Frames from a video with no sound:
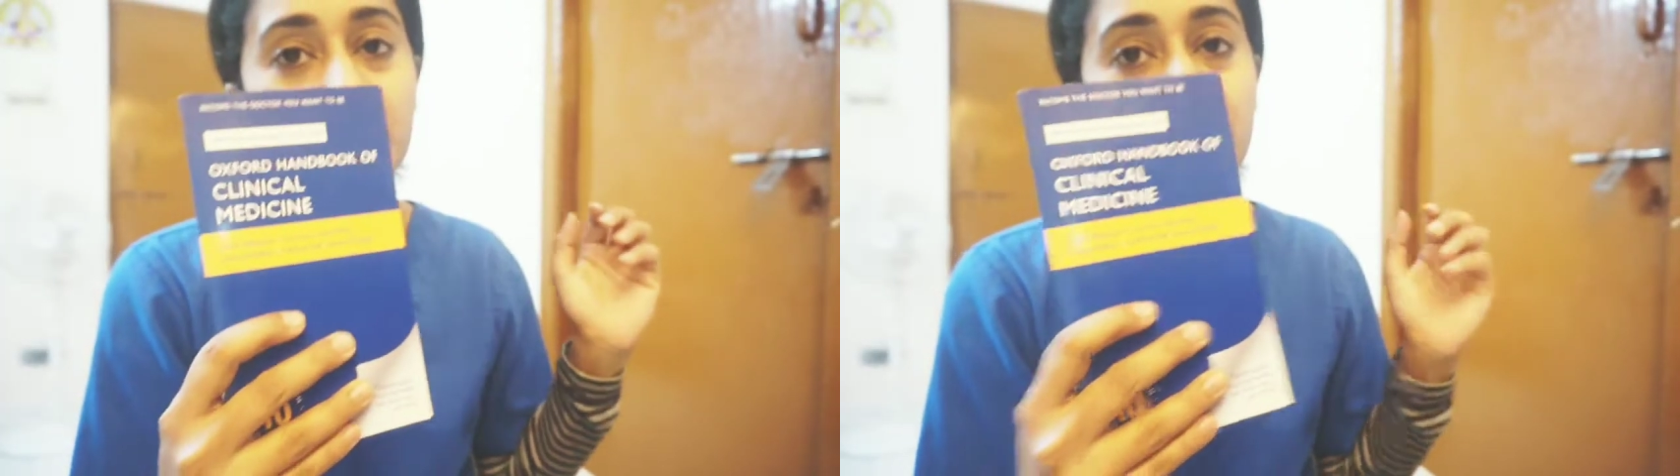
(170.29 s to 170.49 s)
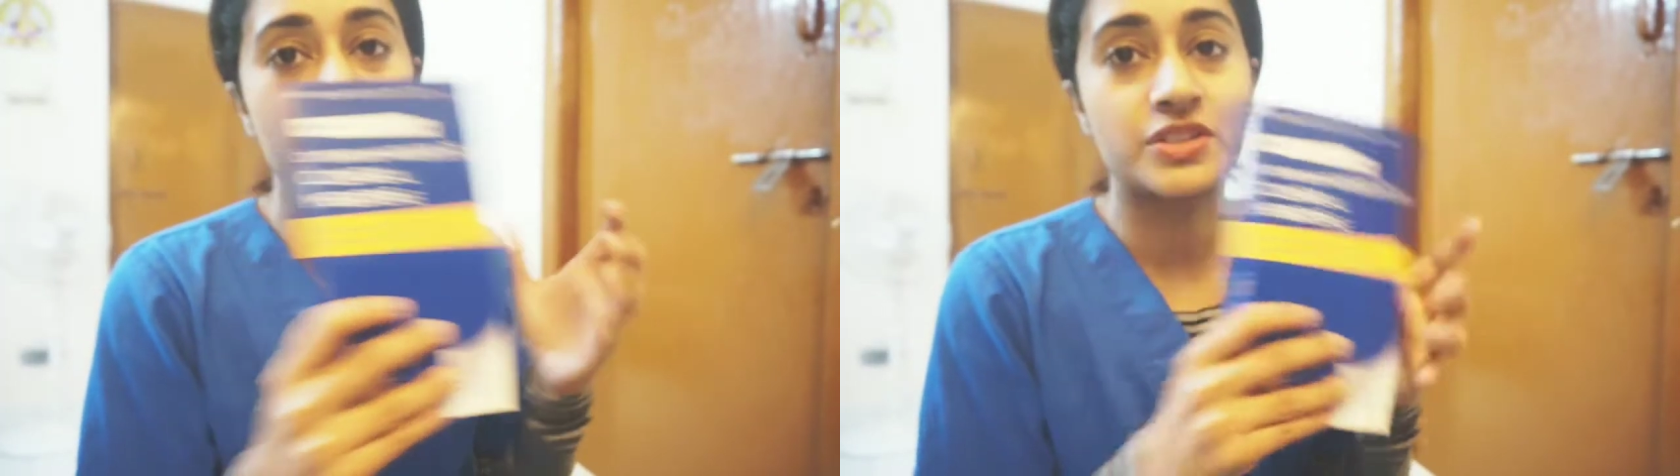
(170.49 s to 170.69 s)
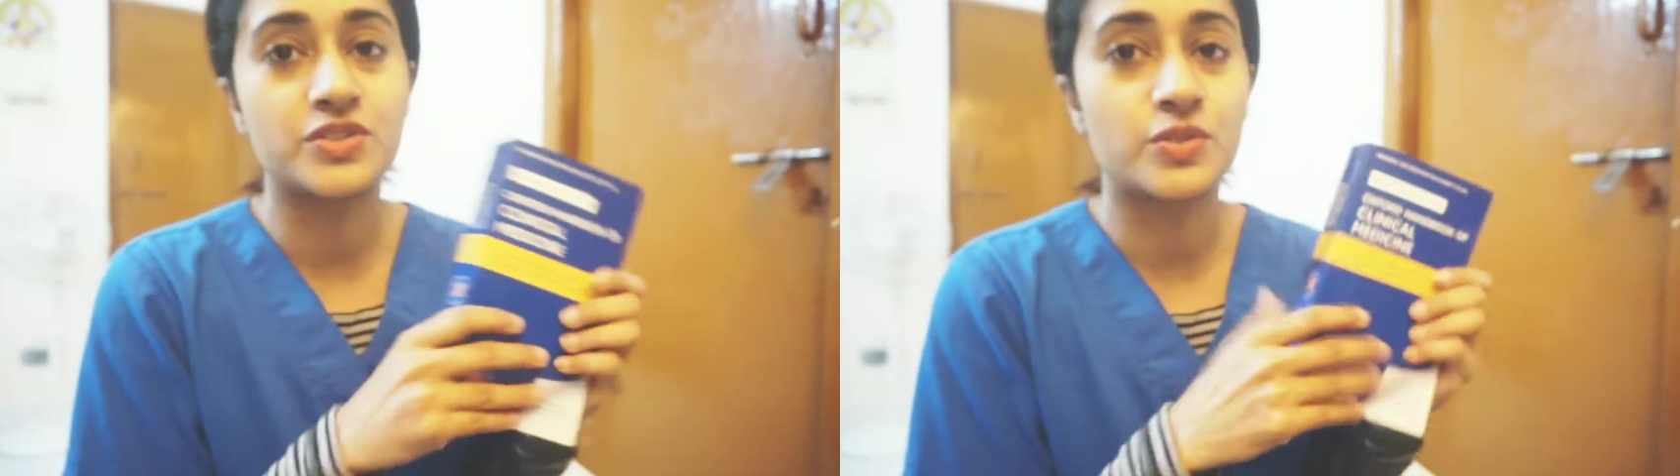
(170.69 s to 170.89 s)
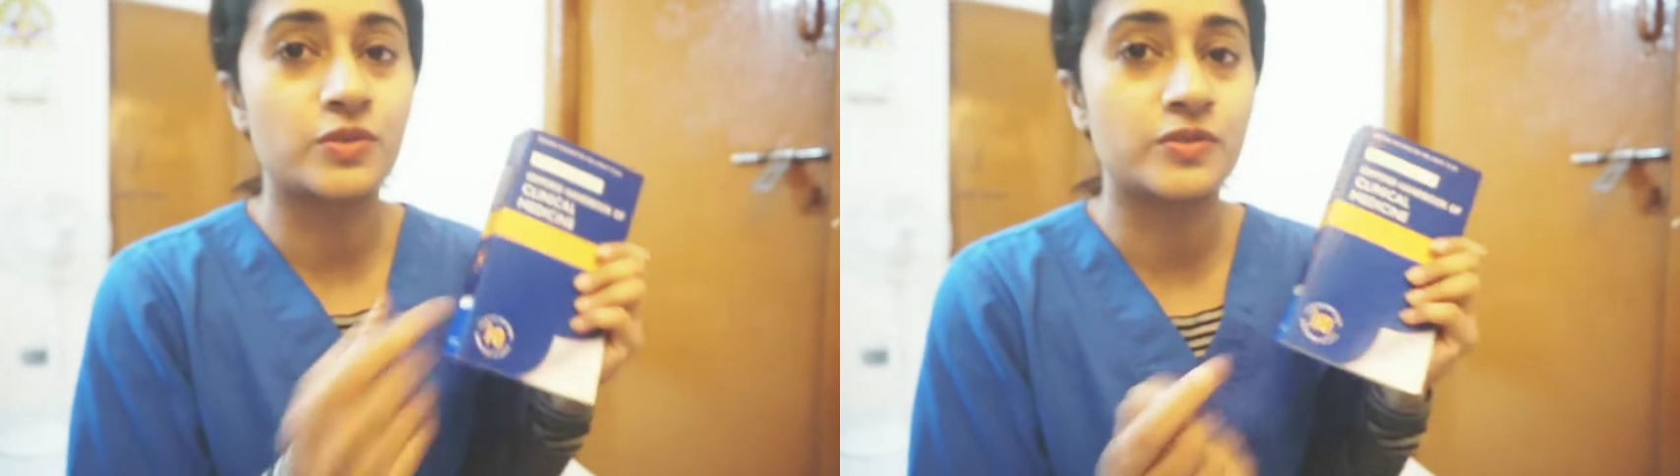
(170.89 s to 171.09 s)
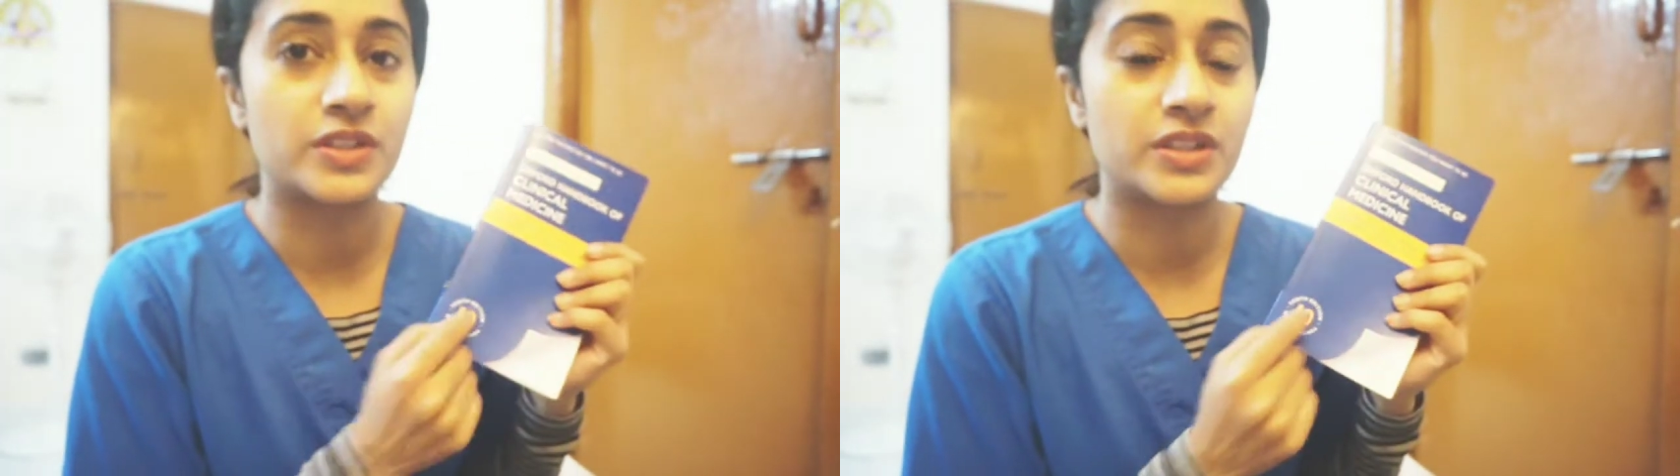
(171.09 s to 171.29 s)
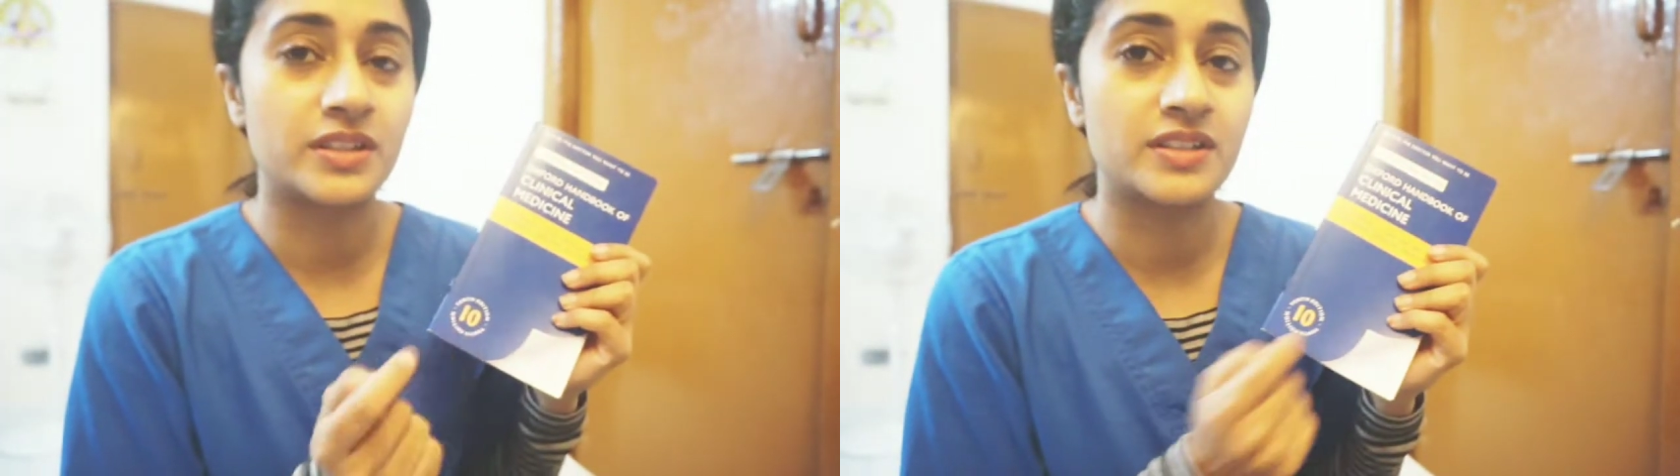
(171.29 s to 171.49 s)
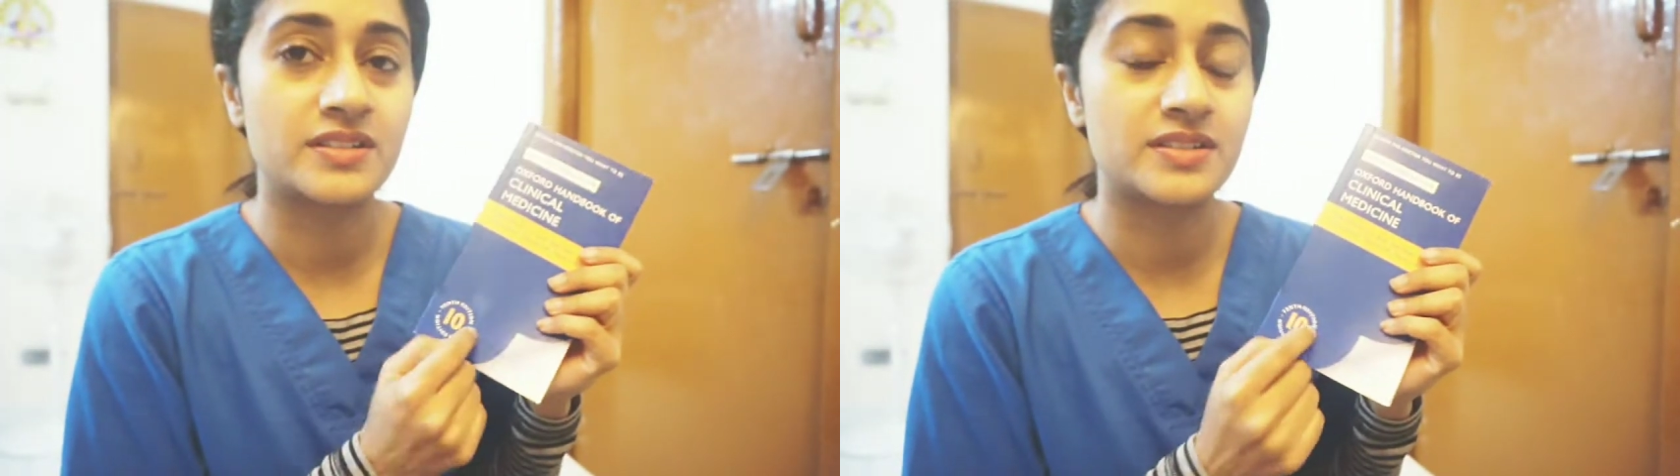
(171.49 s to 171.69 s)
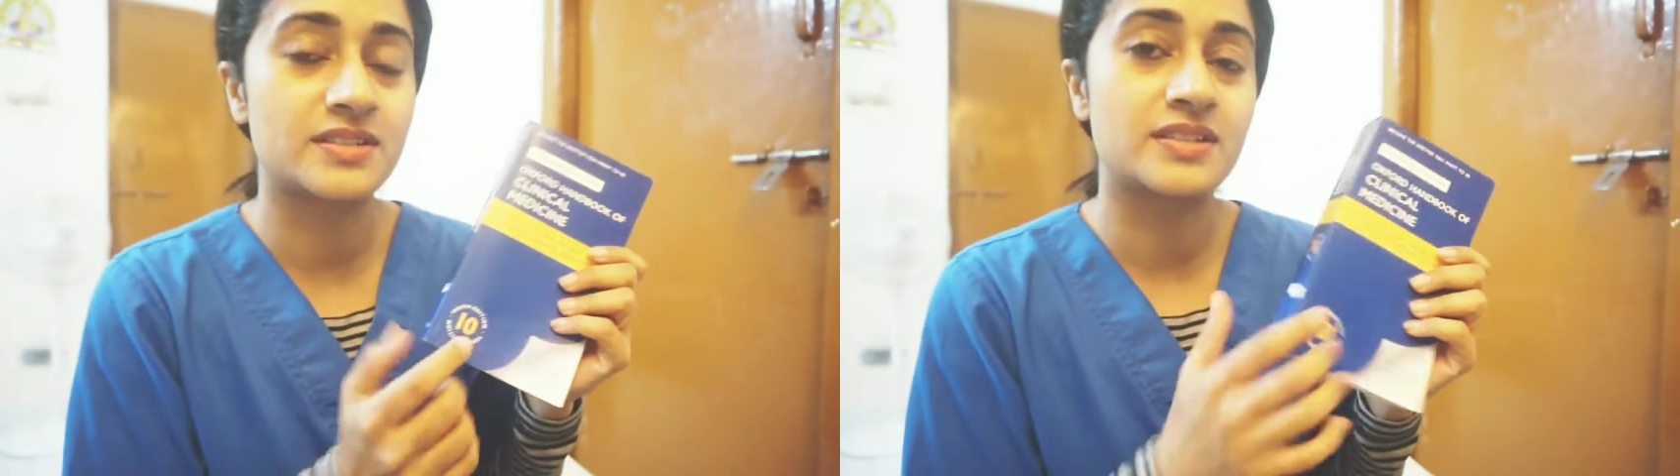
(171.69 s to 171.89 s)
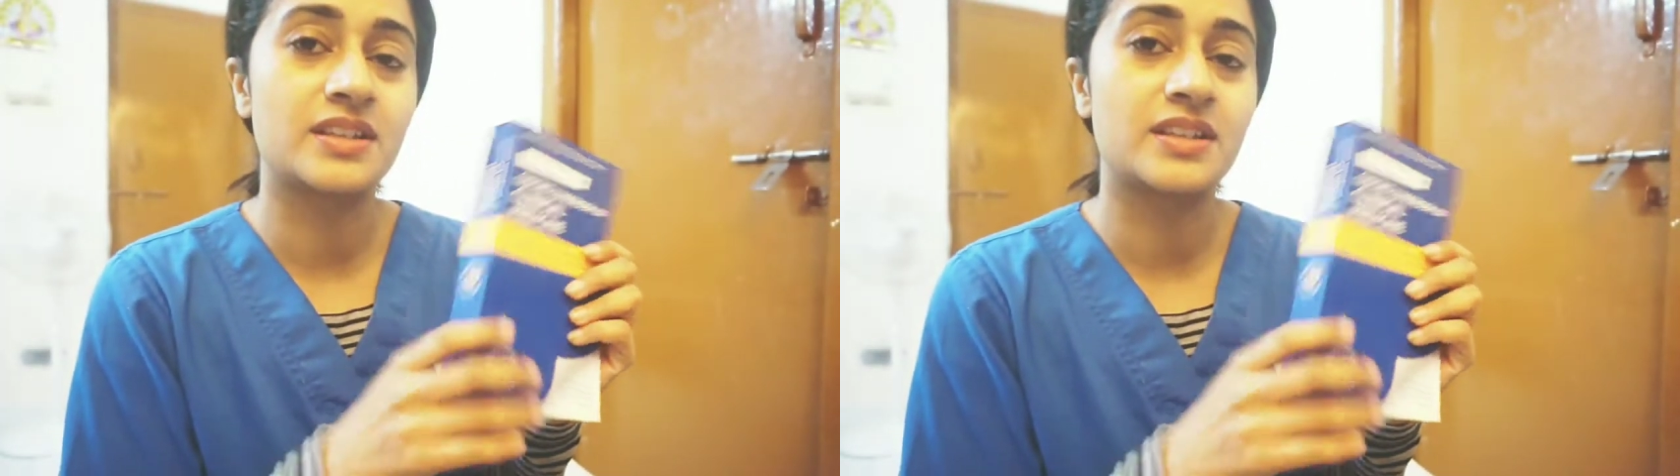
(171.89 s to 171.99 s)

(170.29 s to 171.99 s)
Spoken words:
just go for this.